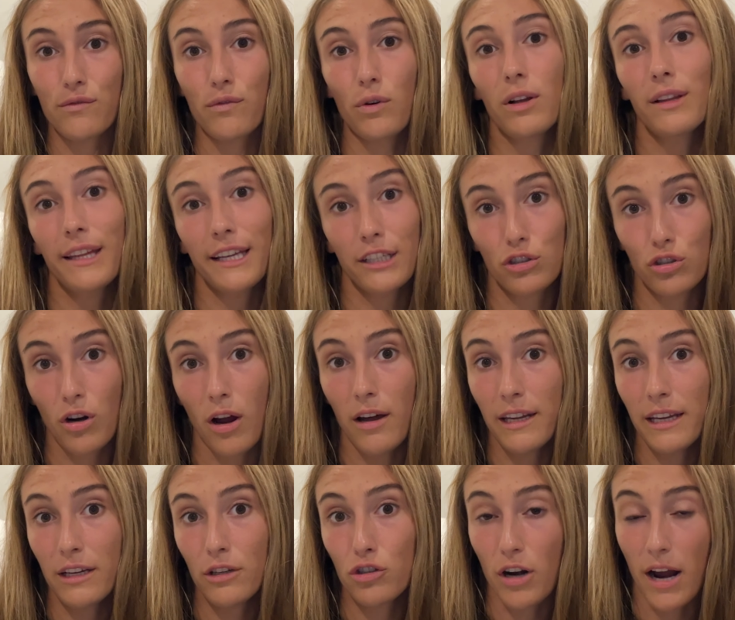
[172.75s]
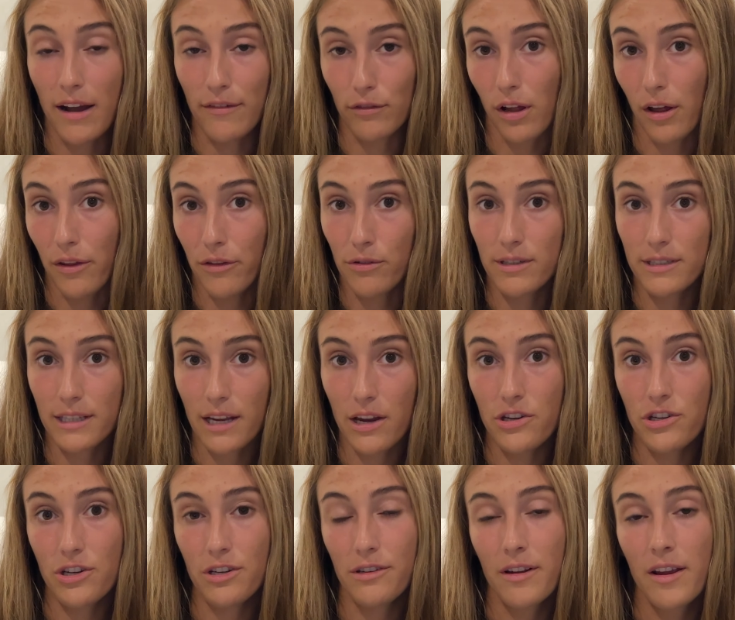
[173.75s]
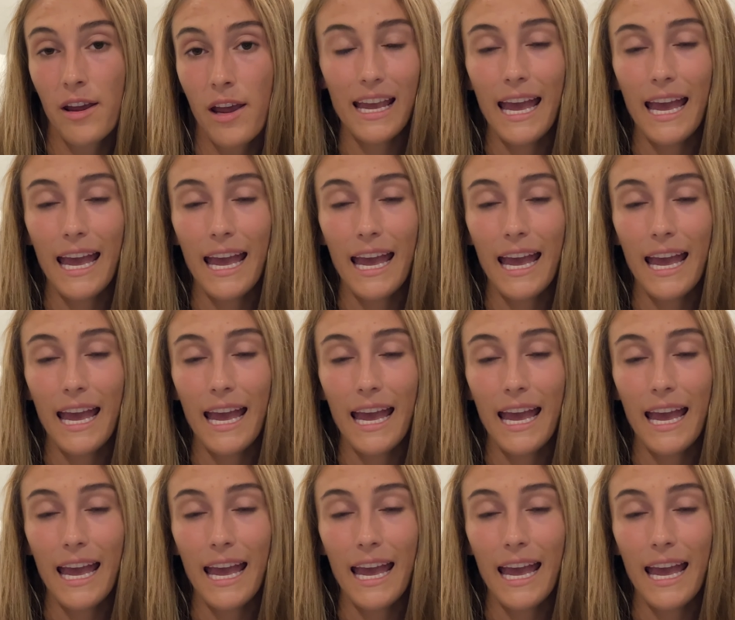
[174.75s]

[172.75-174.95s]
for Electronic Travel Authorization.